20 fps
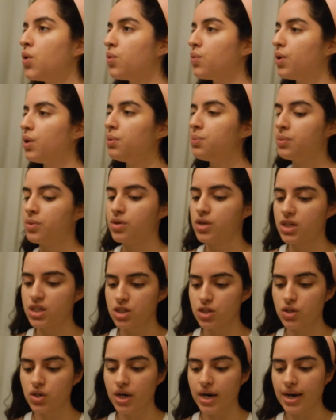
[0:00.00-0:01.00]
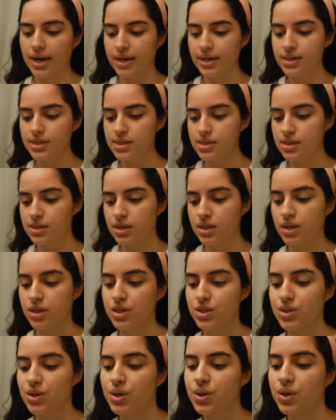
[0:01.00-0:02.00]
well moisturized
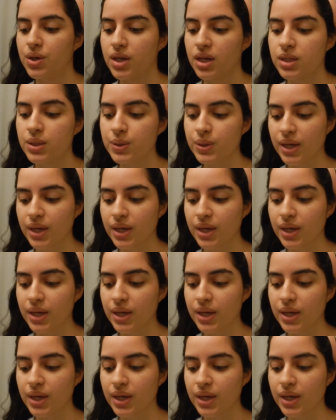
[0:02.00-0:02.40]
so you can